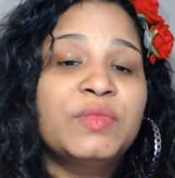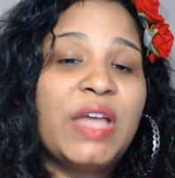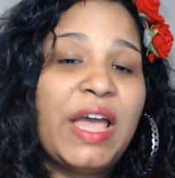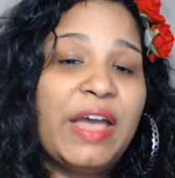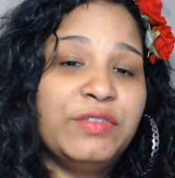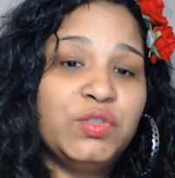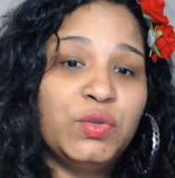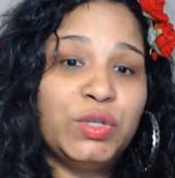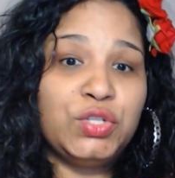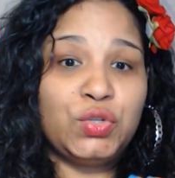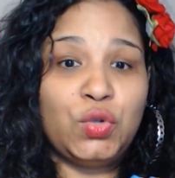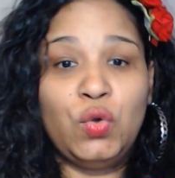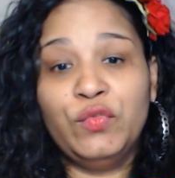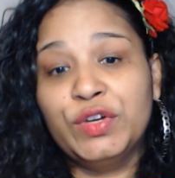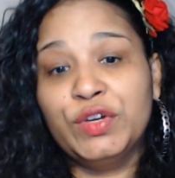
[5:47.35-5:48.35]
I have
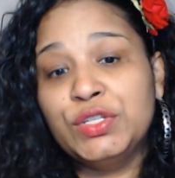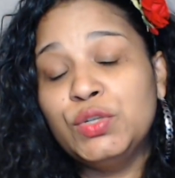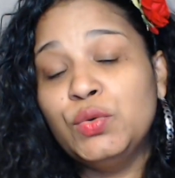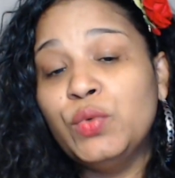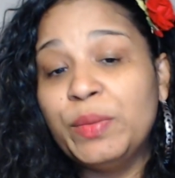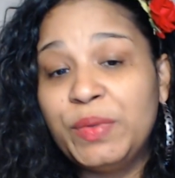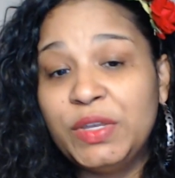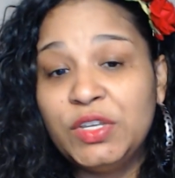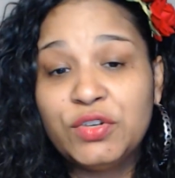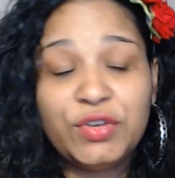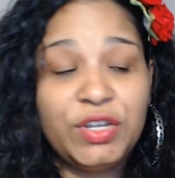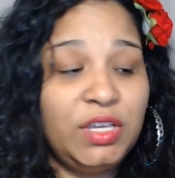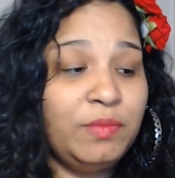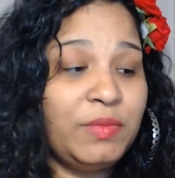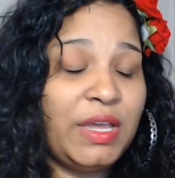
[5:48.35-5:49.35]
switched over to whipping
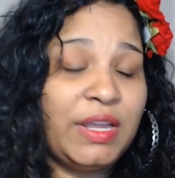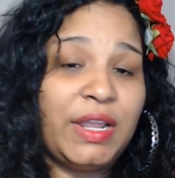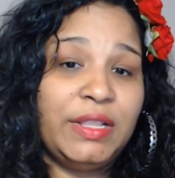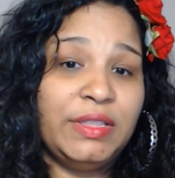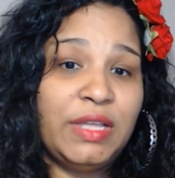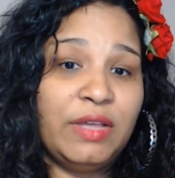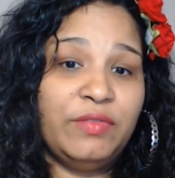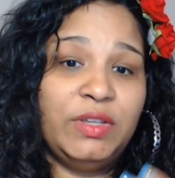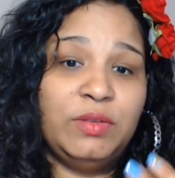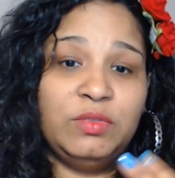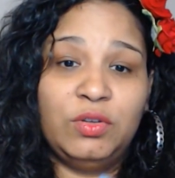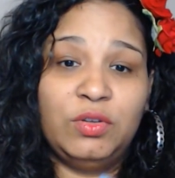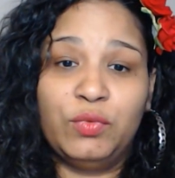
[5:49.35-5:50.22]
cream, and I love it.